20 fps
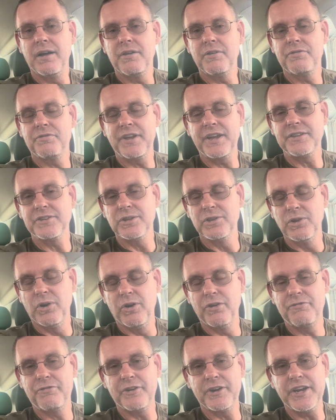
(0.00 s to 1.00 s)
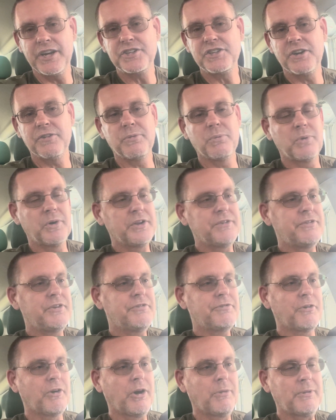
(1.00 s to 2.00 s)
Thank the Lord for each and every one of you,
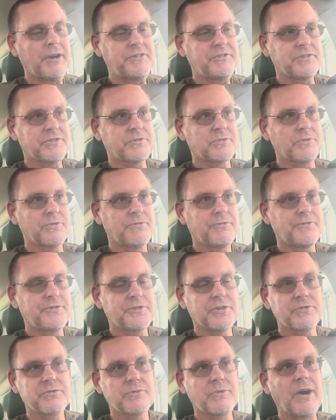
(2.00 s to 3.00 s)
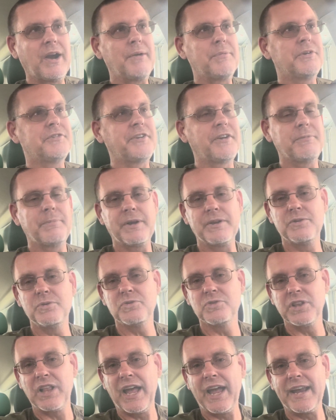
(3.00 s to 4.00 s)
for all my subscribers, everybody
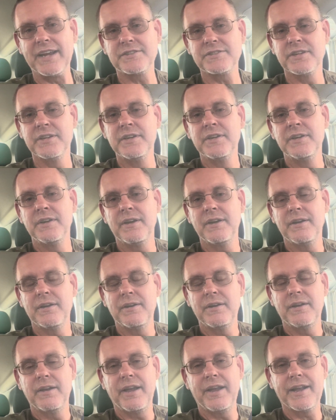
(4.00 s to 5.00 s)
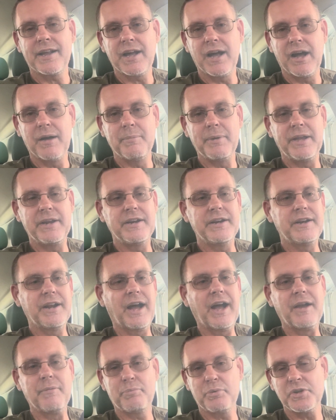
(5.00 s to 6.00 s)
who's liked and commented.
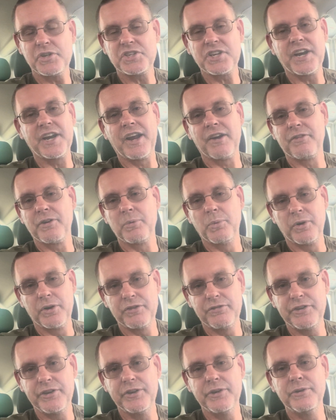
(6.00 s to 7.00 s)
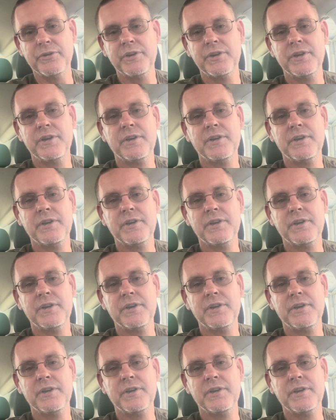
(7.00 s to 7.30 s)
I appreciate every one of you.